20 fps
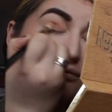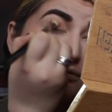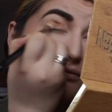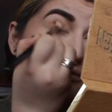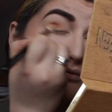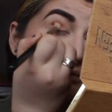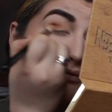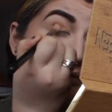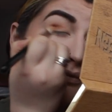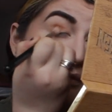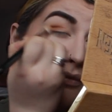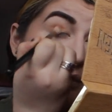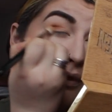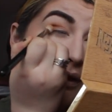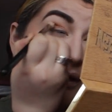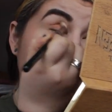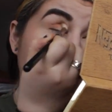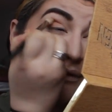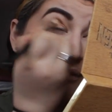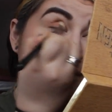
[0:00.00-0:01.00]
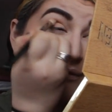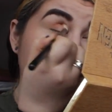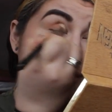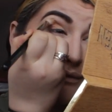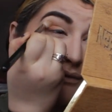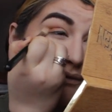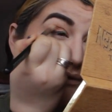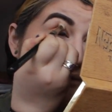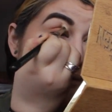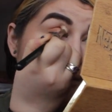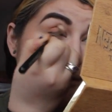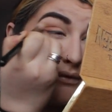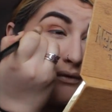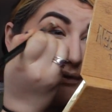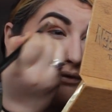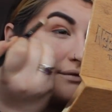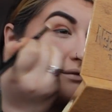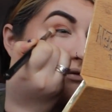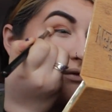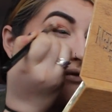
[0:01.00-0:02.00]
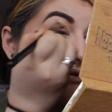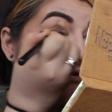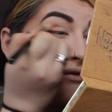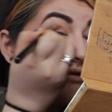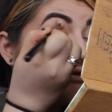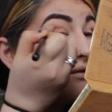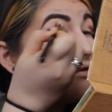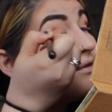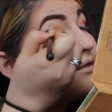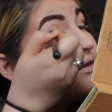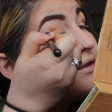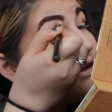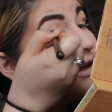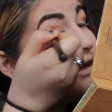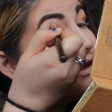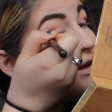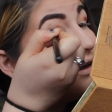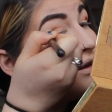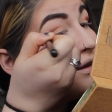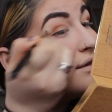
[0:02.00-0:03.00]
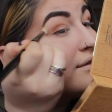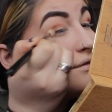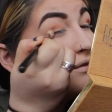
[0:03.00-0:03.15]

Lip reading: No one is speaking in this clip.